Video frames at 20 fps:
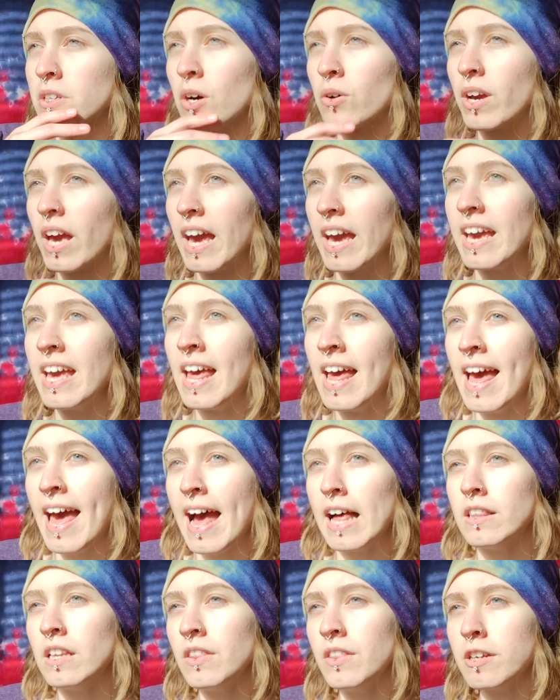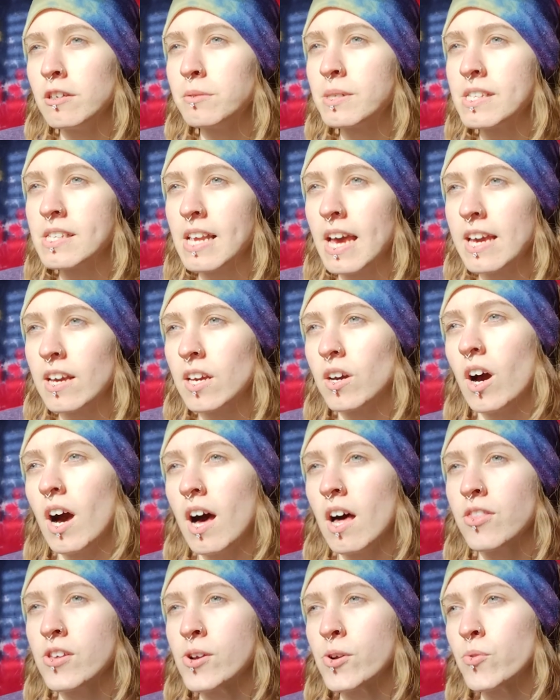Okay. And then there was like
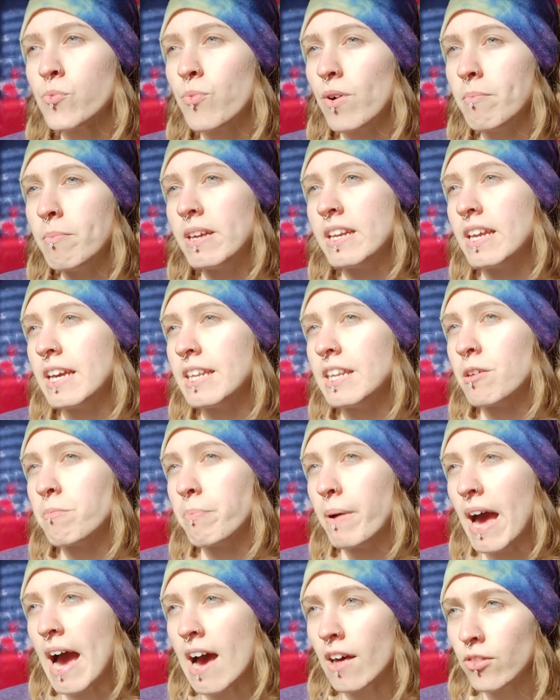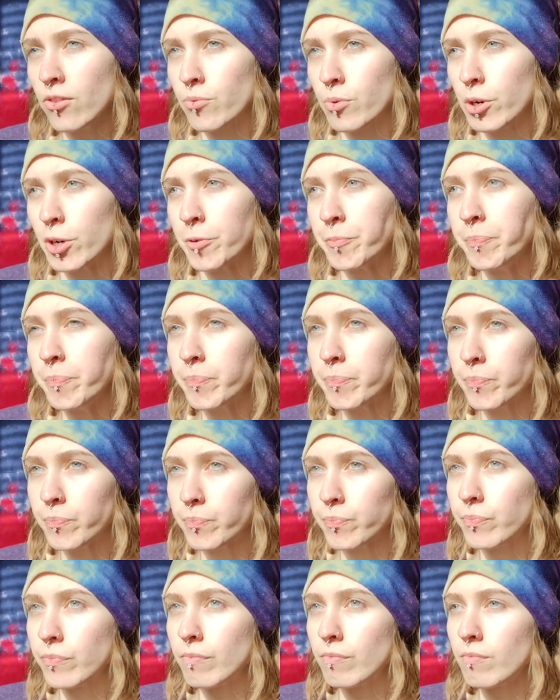other women in the bathroom,
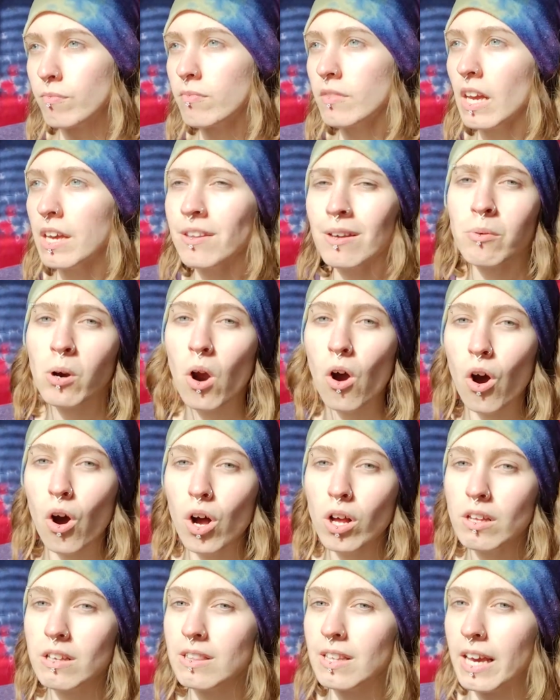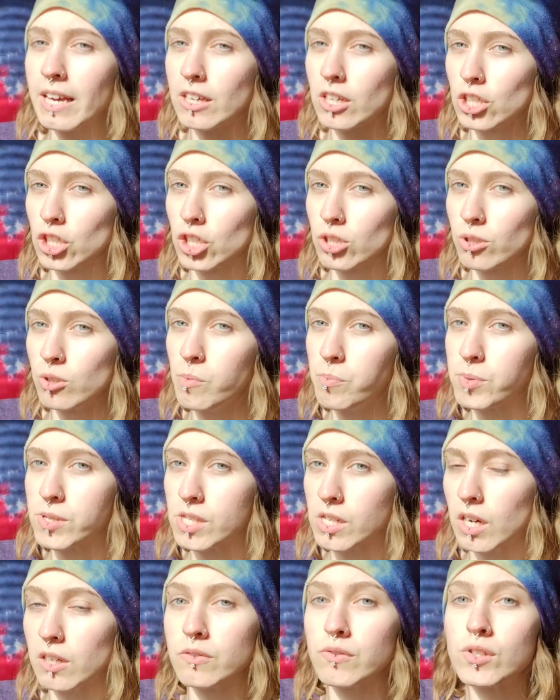and they were all in like
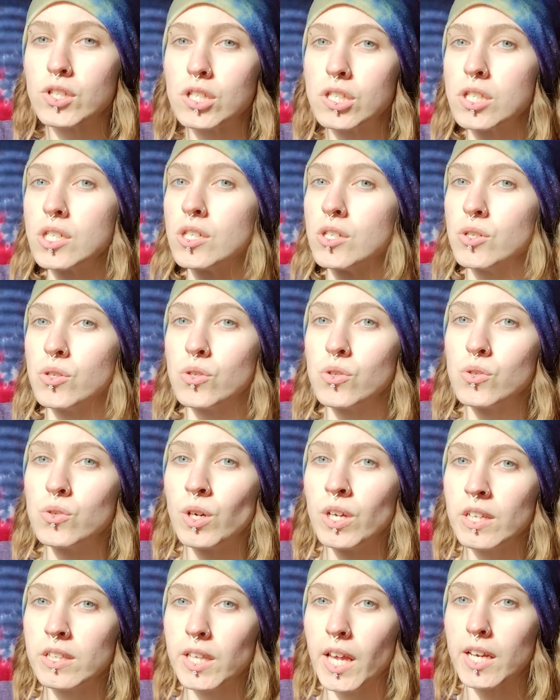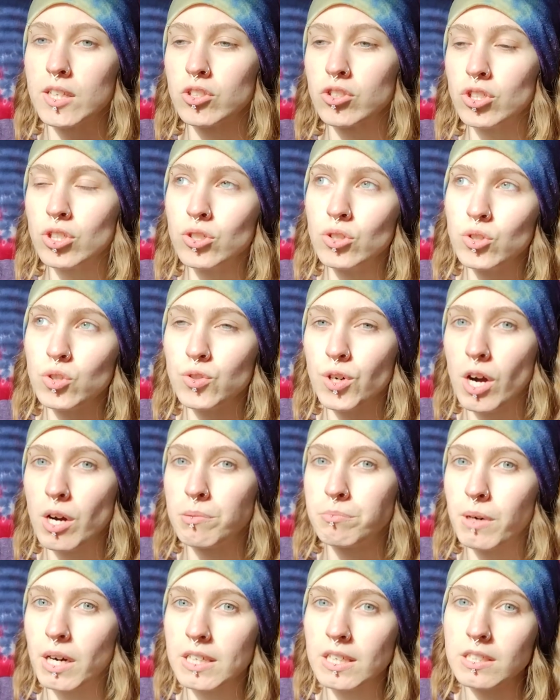groups of two
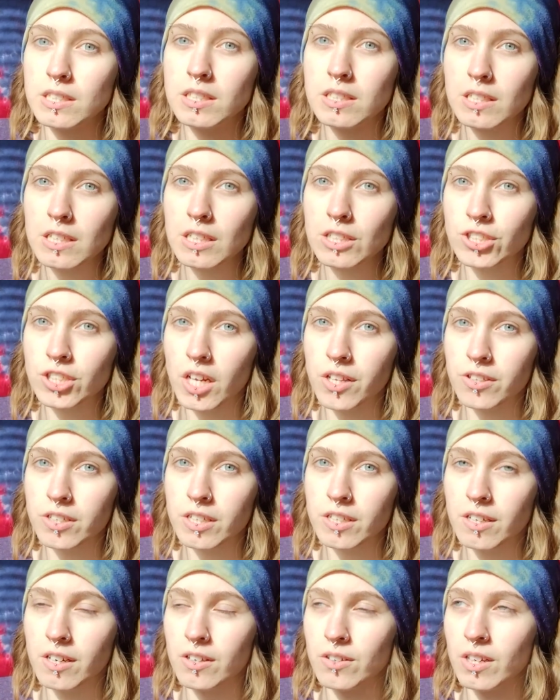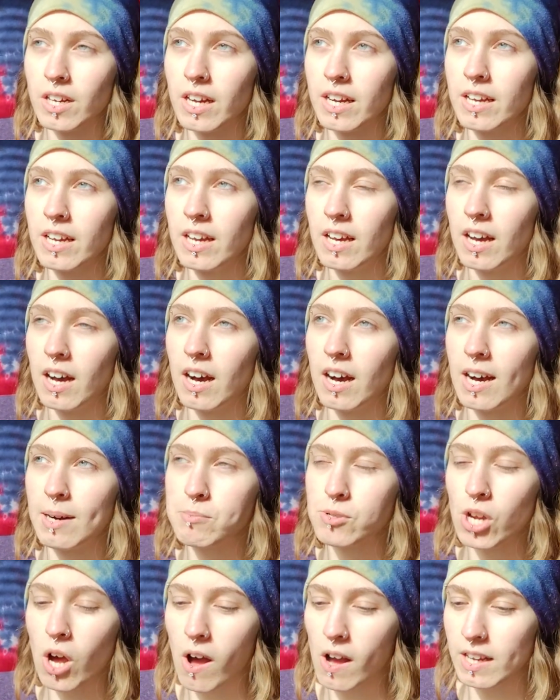amongst each other, okay?
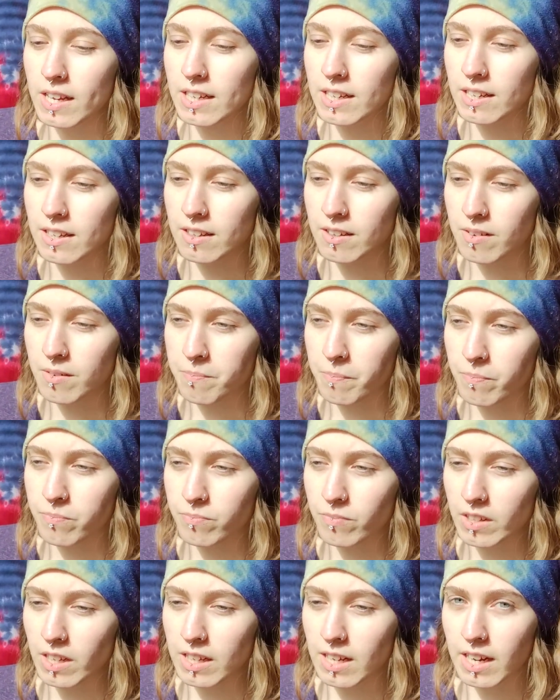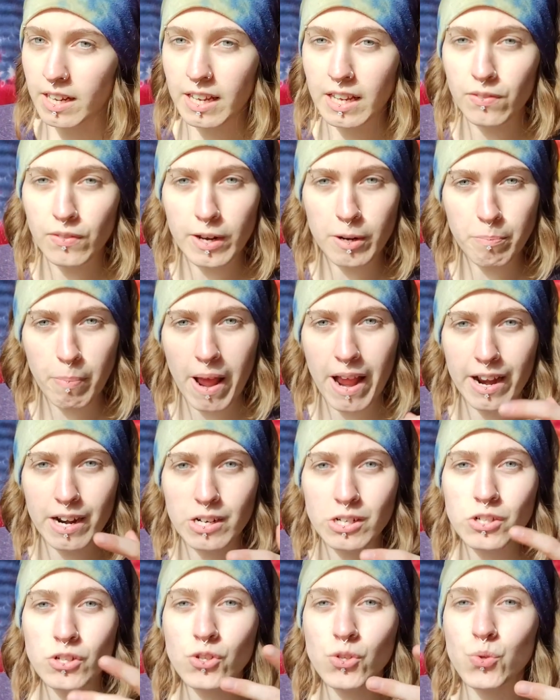Talking in their
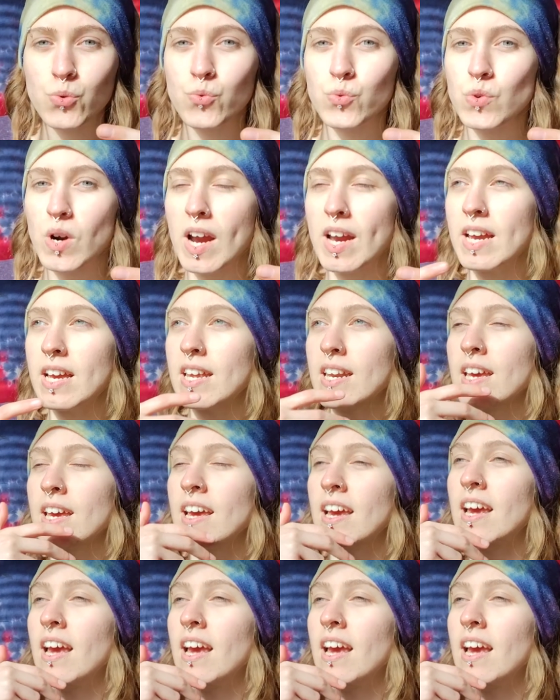pairs, right?